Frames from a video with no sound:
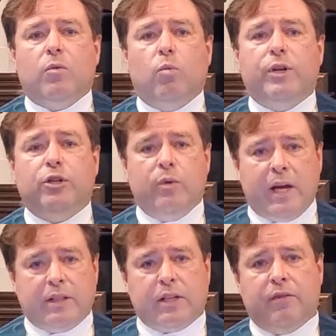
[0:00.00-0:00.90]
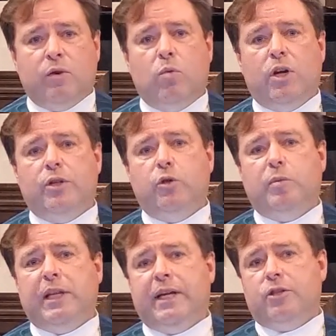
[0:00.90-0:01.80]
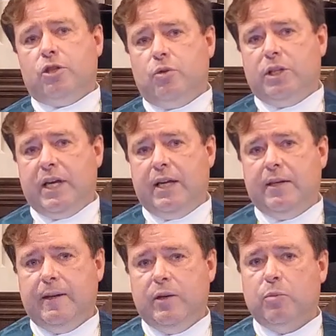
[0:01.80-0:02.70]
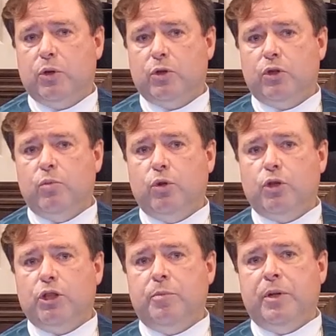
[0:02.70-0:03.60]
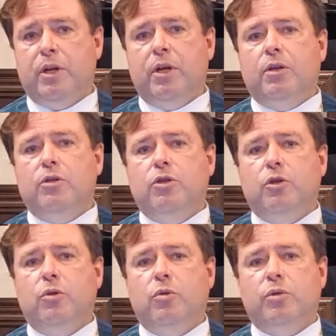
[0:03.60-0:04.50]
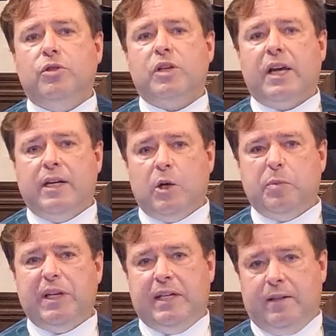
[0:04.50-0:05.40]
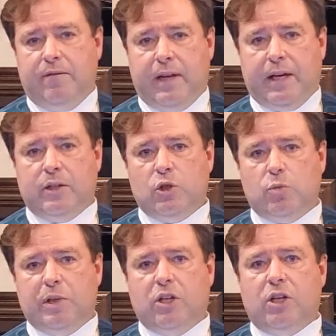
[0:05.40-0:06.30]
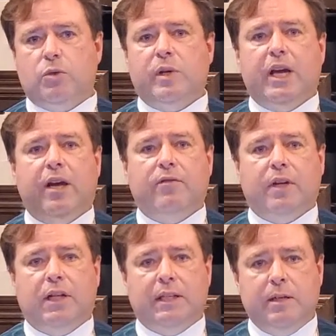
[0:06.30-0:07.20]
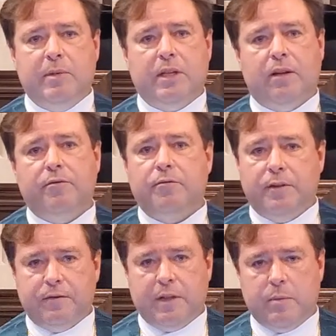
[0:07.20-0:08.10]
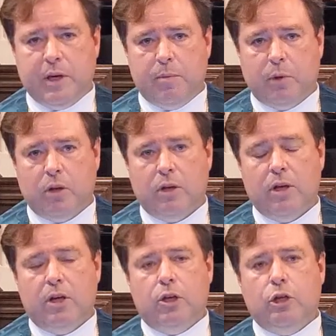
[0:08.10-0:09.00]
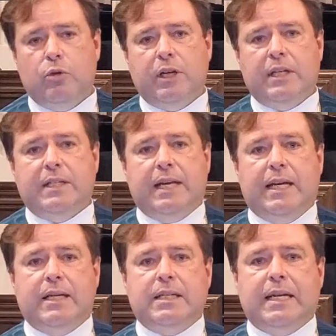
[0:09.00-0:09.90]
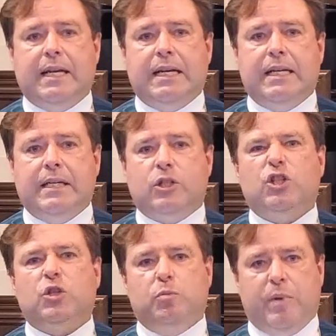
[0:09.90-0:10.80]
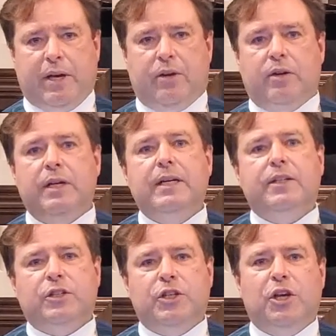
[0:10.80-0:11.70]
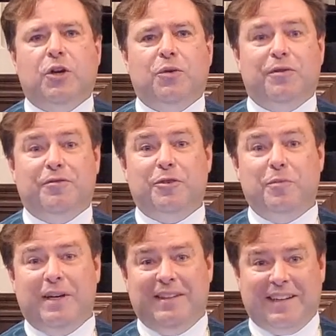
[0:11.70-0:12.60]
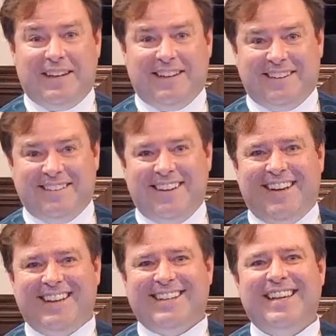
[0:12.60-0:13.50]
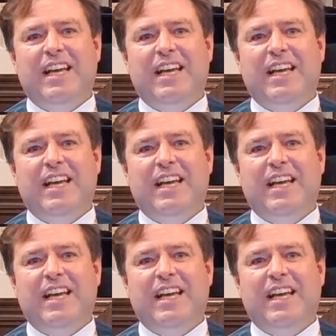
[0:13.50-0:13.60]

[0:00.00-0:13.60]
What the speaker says: We do ask everyone who plans to attend in-person worship to sign up in advance, because we have a limit of 50 people who can attend, and it's just better to know if you made the cut or not,